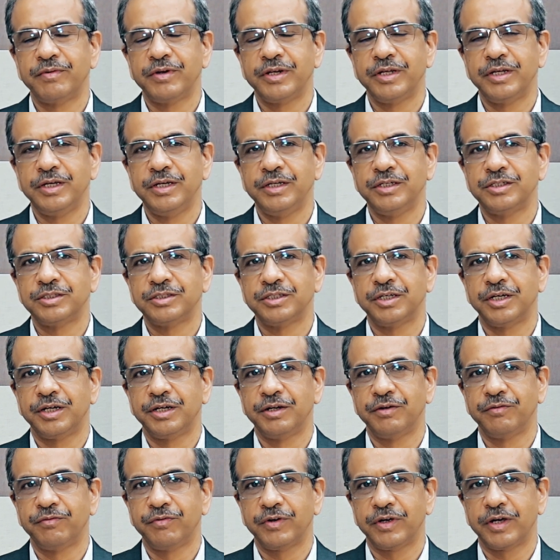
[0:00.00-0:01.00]
very
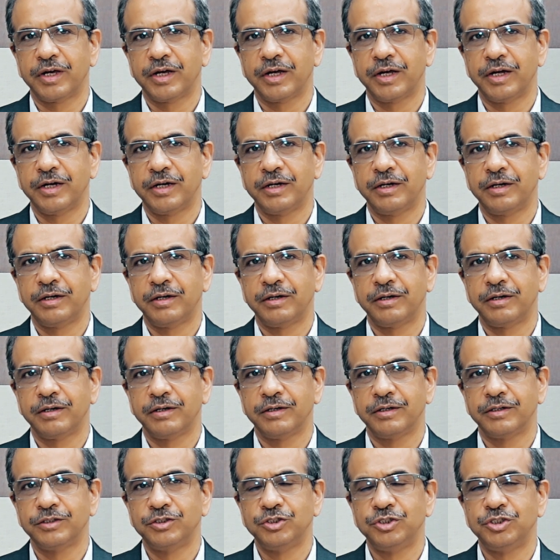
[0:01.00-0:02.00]
significant
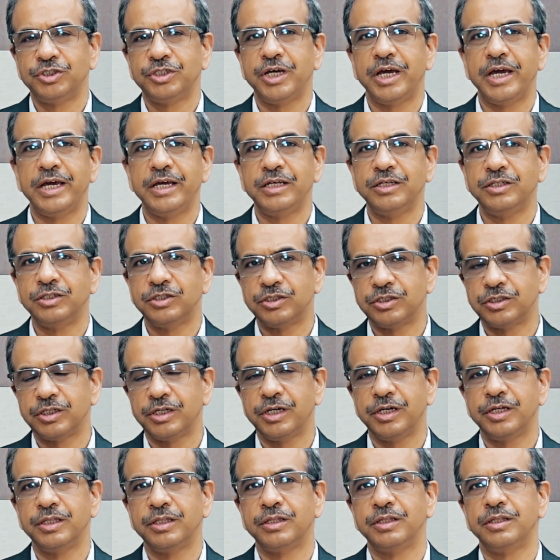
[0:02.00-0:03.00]
change
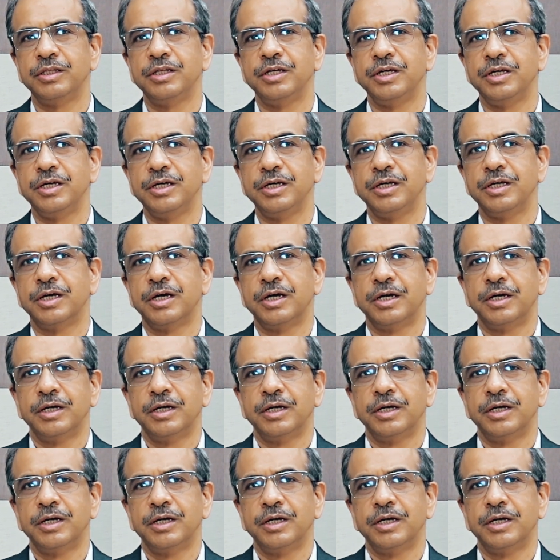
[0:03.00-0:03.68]
in the